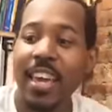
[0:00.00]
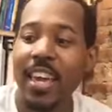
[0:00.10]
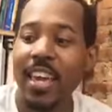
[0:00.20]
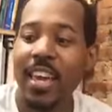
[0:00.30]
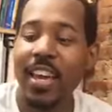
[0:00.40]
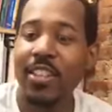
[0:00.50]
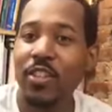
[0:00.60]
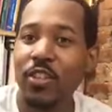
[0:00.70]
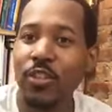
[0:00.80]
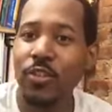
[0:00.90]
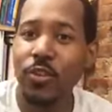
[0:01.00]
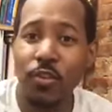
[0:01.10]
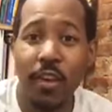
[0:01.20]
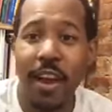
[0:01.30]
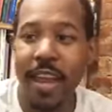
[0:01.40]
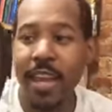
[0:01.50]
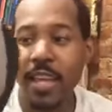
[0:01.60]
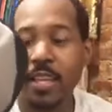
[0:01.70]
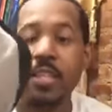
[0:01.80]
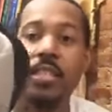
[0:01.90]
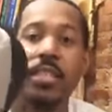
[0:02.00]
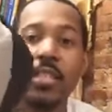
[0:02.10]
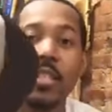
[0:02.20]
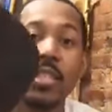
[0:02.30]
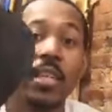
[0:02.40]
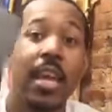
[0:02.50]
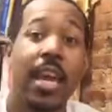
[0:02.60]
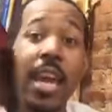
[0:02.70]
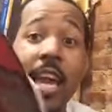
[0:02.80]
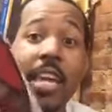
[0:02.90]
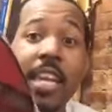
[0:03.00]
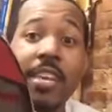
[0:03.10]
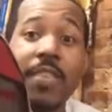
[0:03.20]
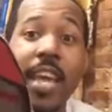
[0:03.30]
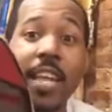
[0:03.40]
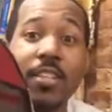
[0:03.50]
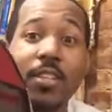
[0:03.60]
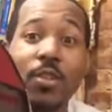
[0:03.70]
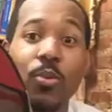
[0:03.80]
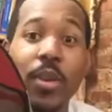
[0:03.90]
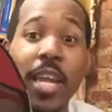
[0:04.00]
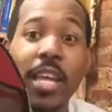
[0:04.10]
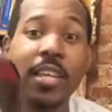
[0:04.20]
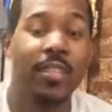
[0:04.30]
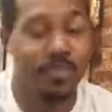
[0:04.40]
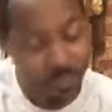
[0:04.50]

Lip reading: It's gray. And it even has a little red.